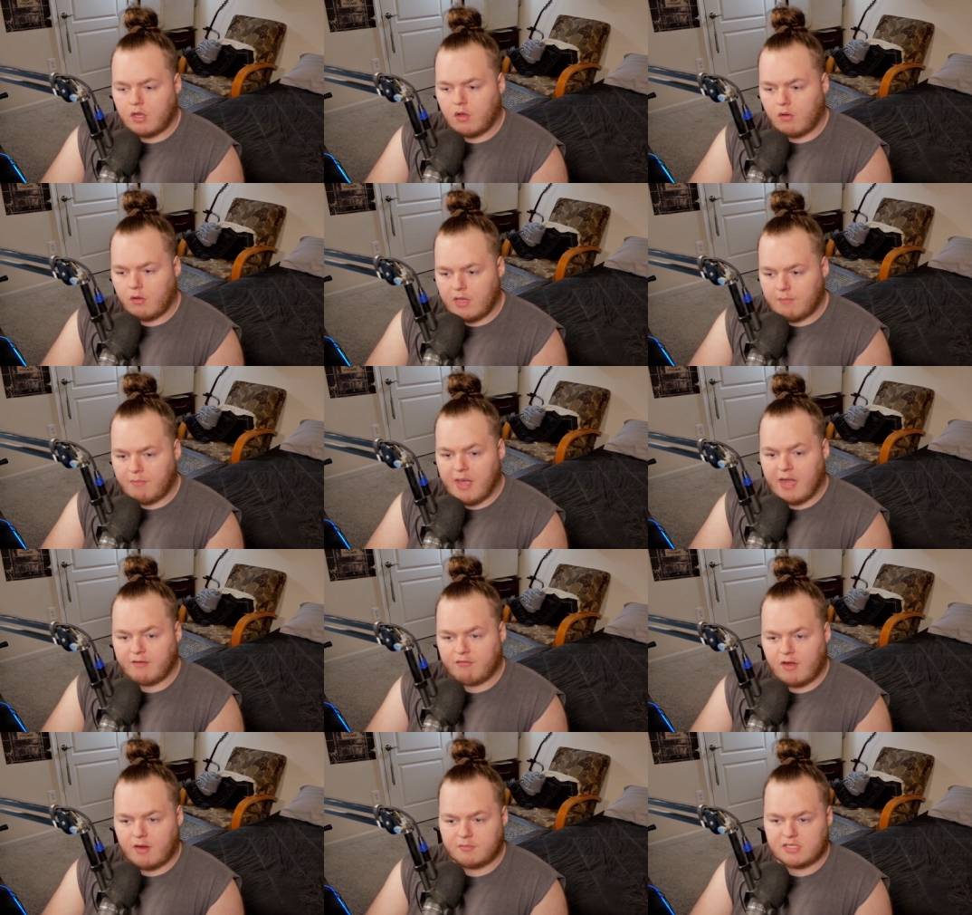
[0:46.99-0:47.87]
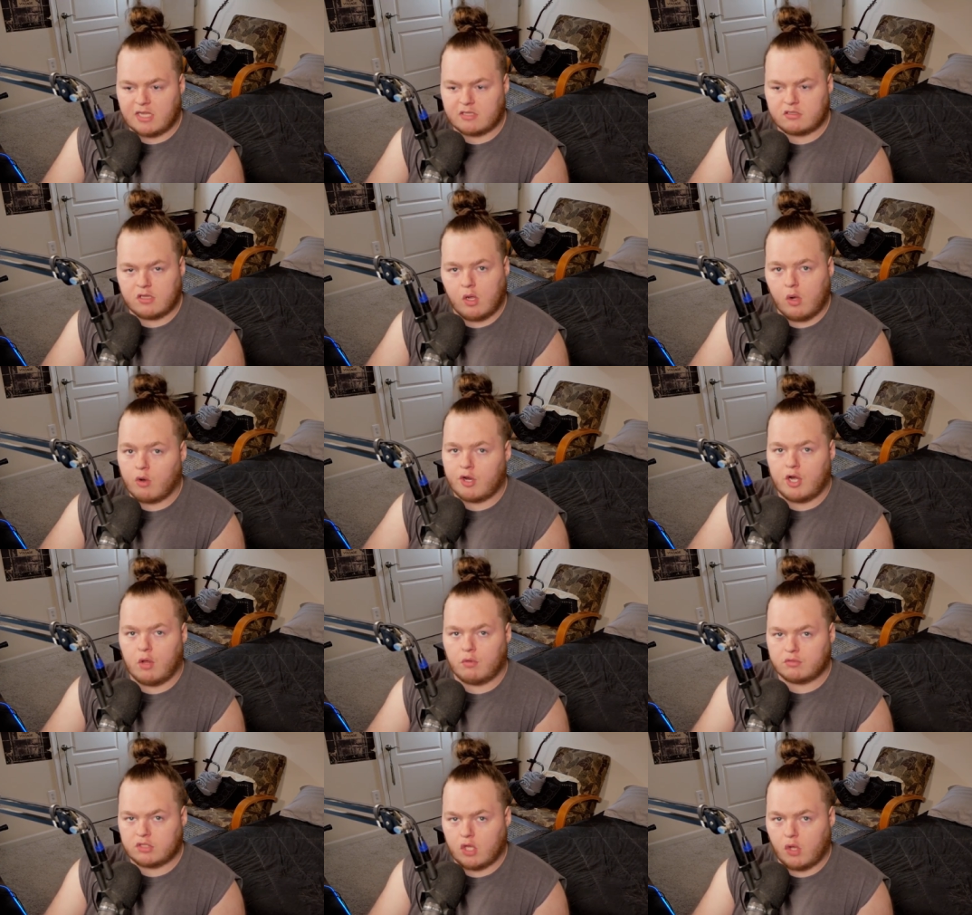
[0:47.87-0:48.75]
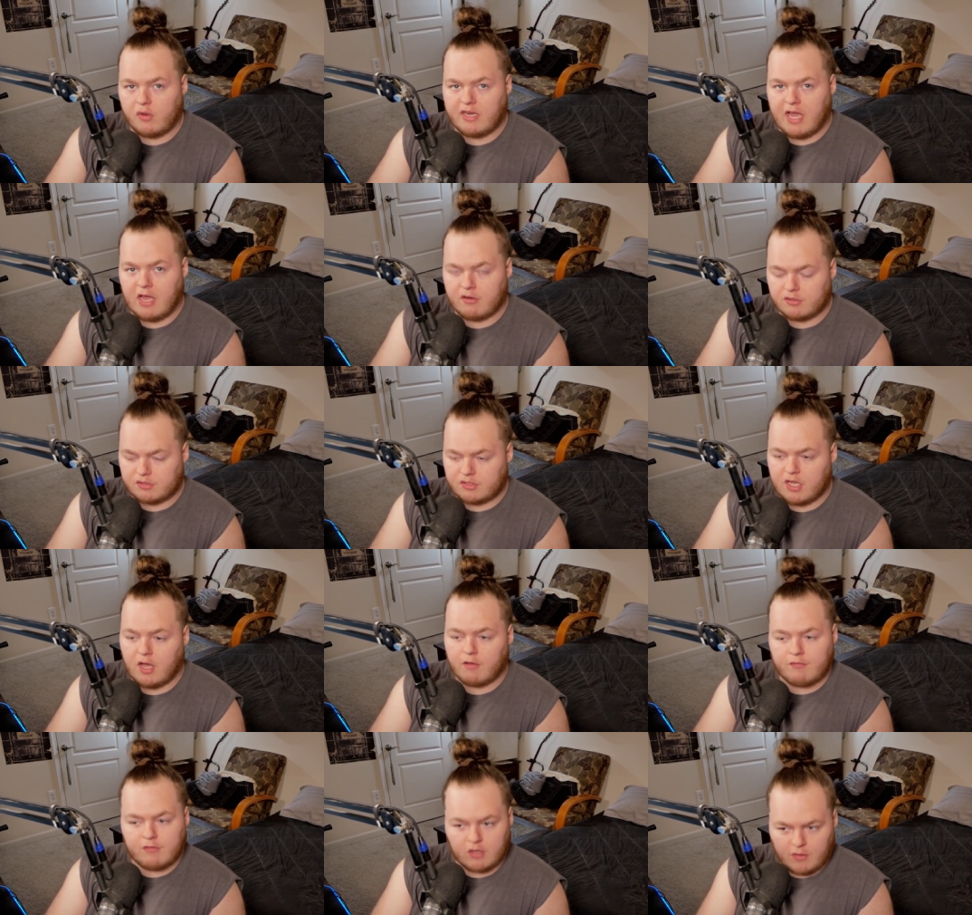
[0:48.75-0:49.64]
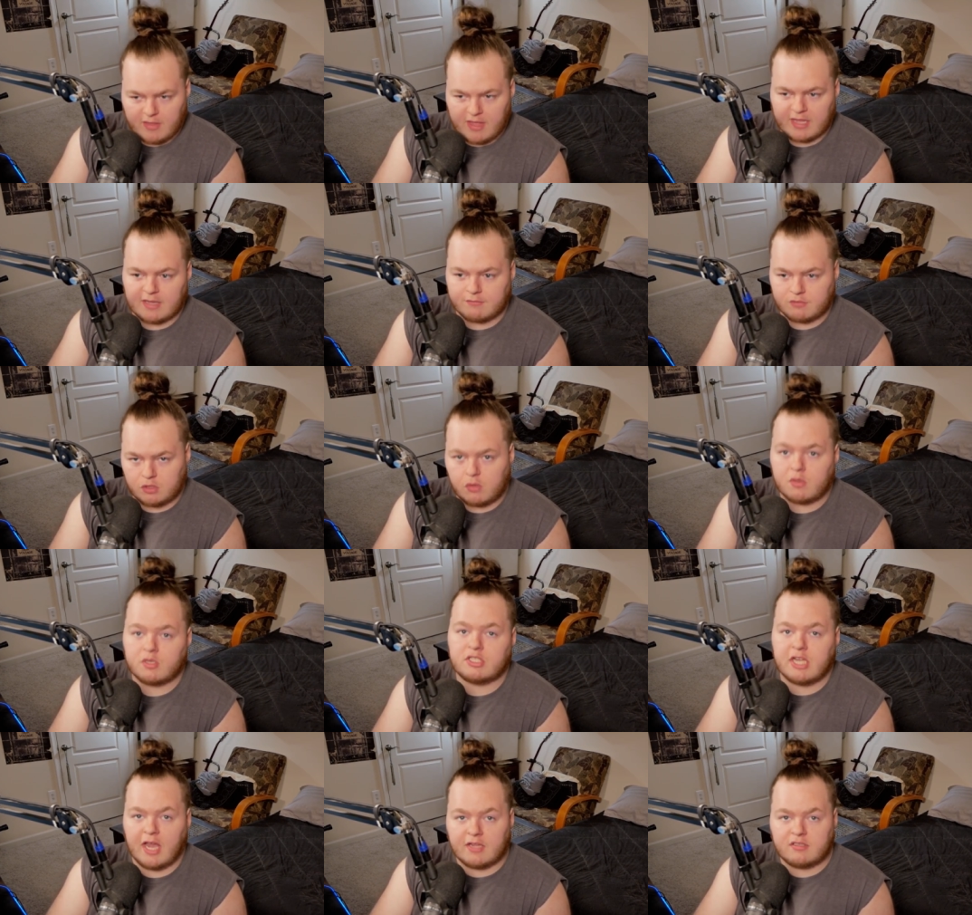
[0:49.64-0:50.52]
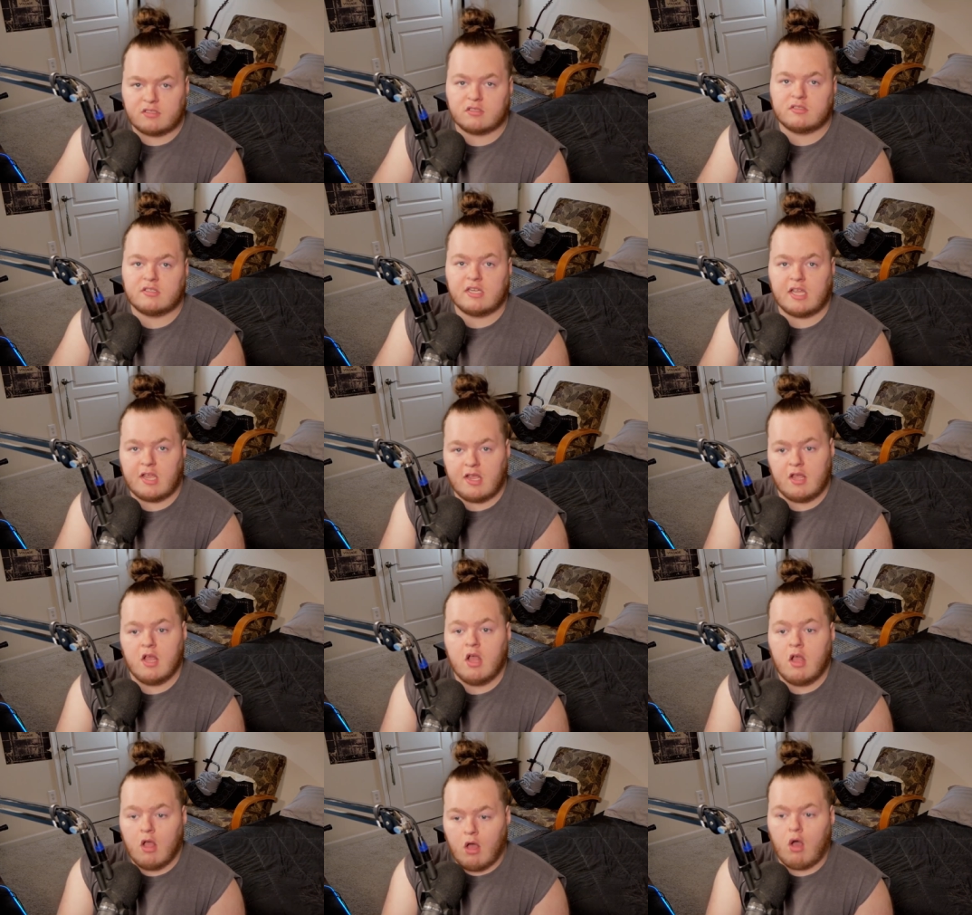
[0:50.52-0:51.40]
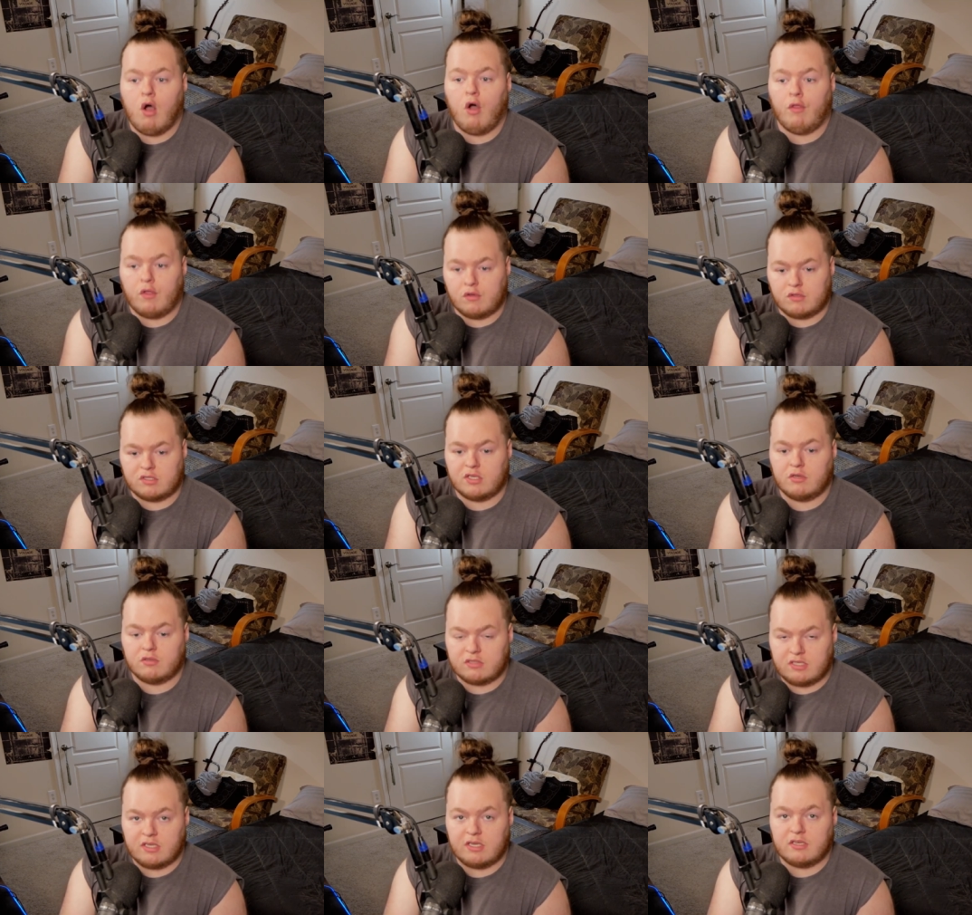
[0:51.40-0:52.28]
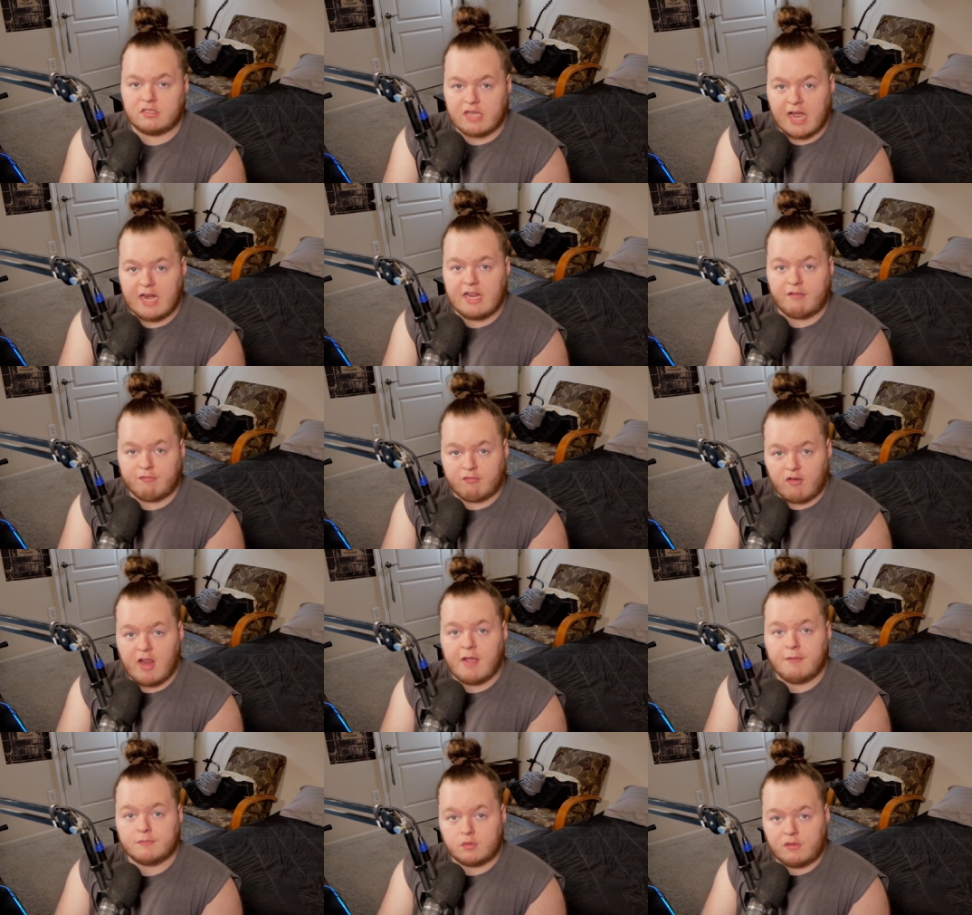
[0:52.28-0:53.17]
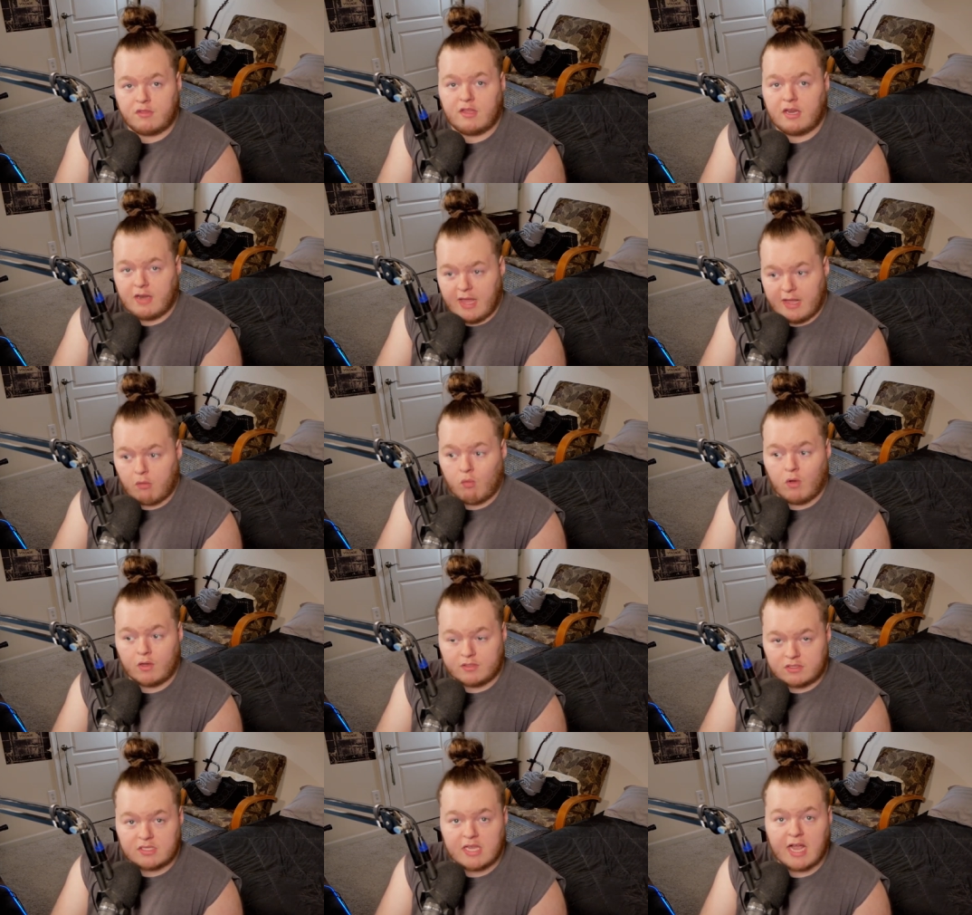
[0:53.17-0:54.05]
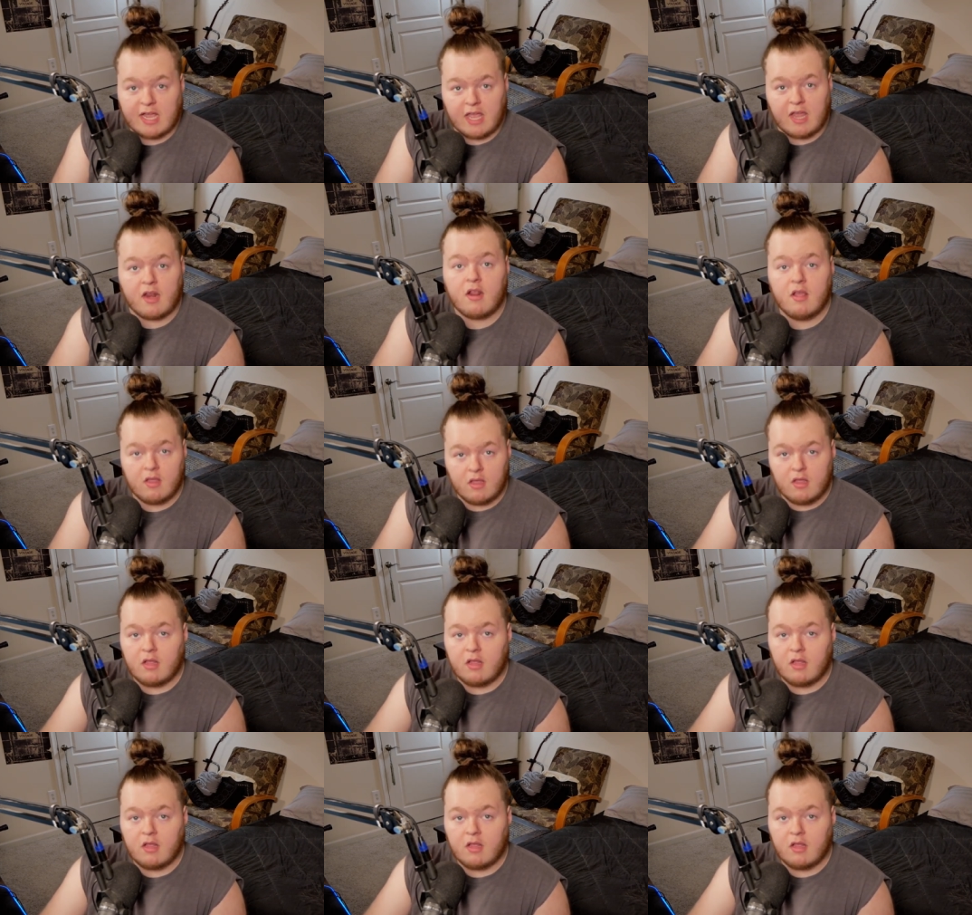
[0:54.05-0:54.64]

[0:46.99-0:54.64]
you know, impact frames that slow, or you don't slow it down yourself, you know, that gives you a chance to see all those little t tiny frames within like one second,